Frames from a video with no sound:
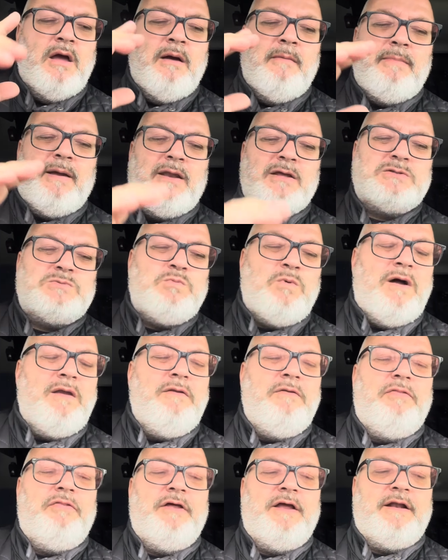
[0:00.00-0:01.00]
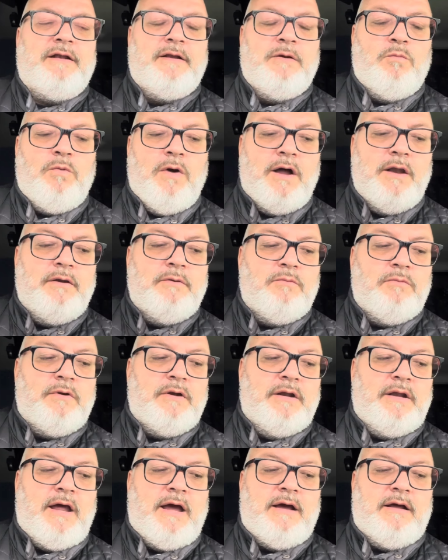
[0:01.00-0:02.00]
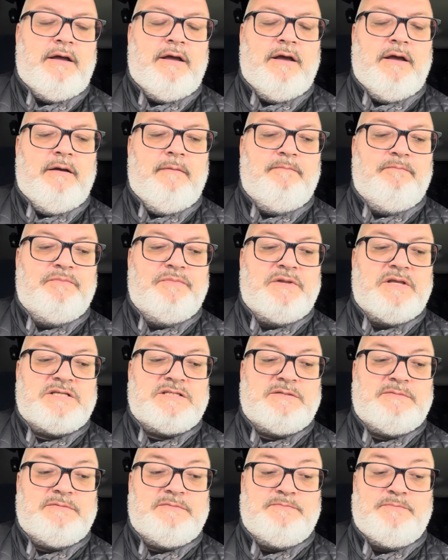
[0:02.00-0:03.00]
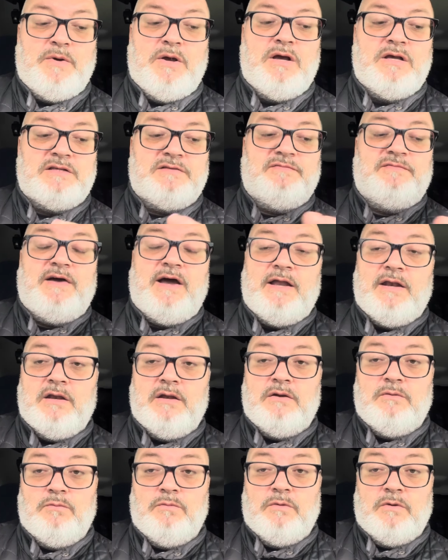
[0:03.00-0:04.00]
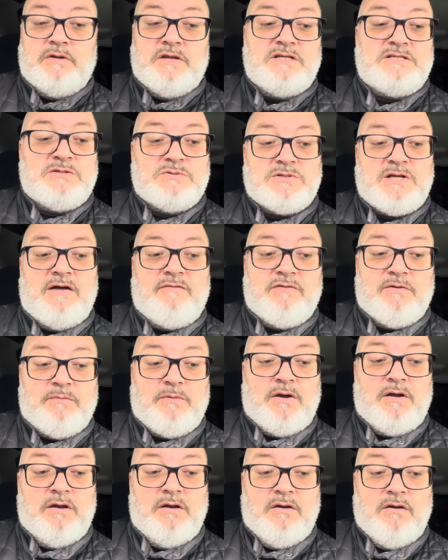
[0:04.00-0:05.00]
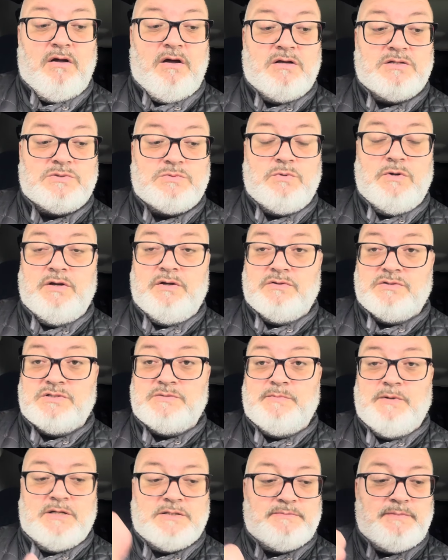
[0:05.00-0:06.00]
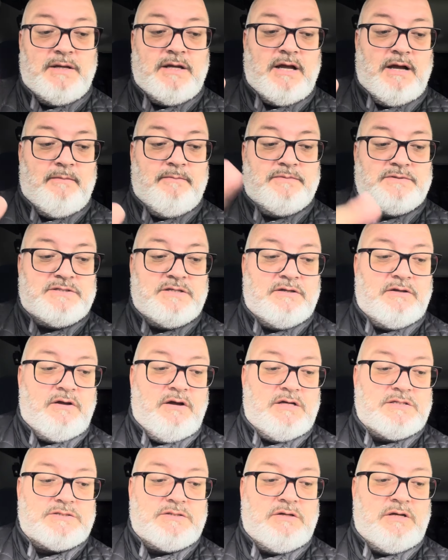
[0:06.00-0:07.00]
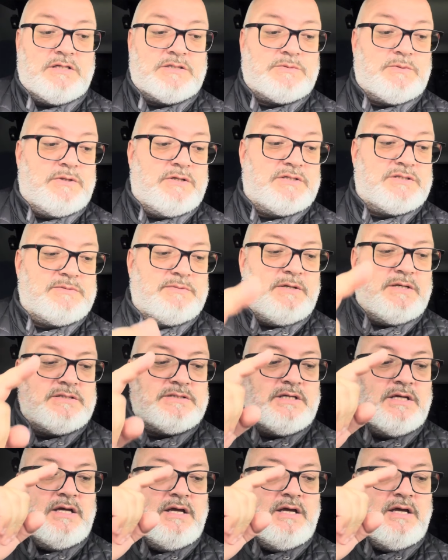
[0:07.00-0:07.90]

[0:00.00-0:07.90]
But there's one thing, the Spurs fan, this was covered by Last Word on Spurs. Big up to the guys at Last Word on Spurs.